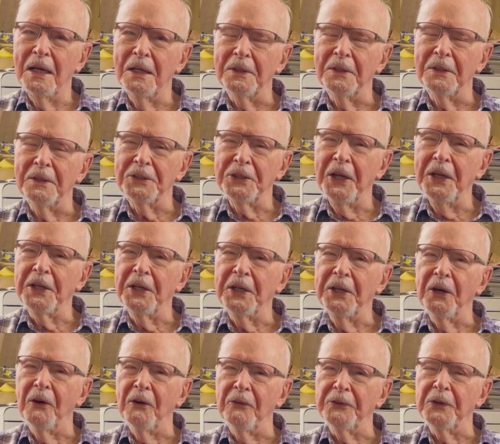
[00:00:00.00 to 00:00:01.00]
taking
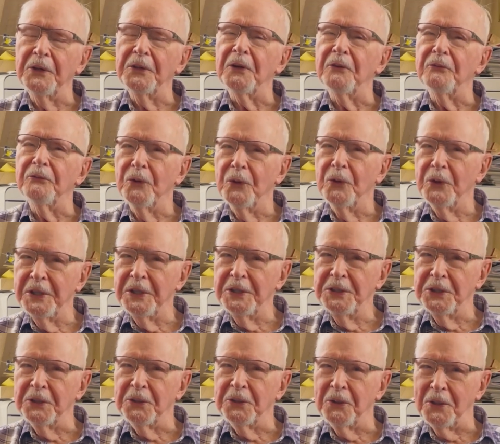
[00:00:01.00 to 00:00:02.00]
off on a voyage
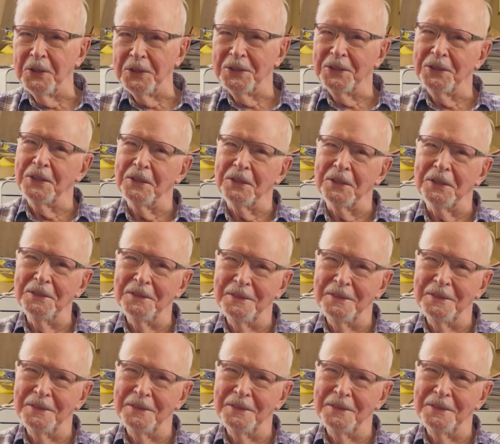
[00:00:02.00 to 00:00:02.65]
across the